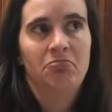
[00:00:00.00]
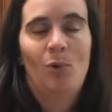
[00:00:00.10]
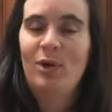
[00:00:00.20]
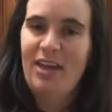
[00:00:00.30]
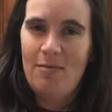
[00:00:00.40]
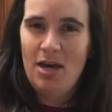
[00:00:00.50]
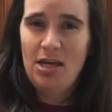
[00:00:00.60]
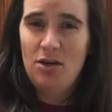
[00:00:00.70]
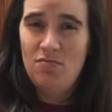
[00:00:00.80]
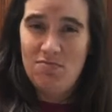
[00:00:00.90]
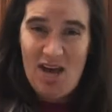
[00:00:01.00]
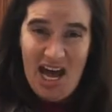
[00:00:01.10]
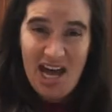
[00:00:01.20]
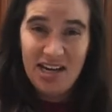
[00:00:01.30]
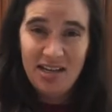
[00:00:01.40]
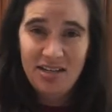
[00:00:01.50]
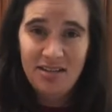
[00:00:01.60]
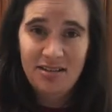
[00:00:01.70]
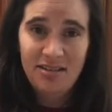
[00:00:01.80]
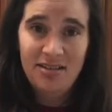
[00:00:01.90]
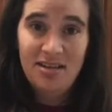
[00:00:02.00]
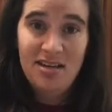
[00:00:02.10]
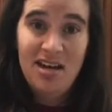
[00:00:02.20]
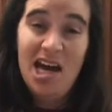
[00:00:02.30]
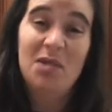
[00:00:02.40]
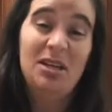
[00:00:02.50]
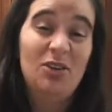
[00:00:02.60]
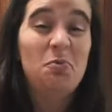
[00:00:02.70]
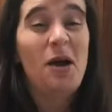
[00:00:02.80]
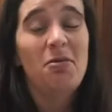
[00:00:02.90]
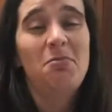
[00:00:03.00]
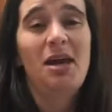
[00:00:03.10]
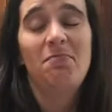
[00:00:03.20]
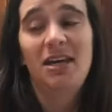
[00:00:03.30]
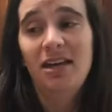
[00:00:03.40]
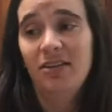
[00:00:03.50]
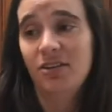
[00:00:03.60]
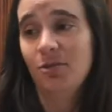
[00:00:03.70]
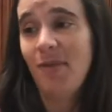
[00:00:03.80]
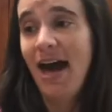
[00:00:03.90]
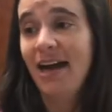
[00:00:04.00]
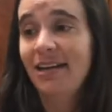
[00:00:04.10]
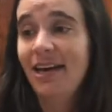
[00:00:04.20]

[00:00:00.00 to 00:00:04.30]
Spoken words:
Would that make you mad? I mean, it would probably make me a little mad.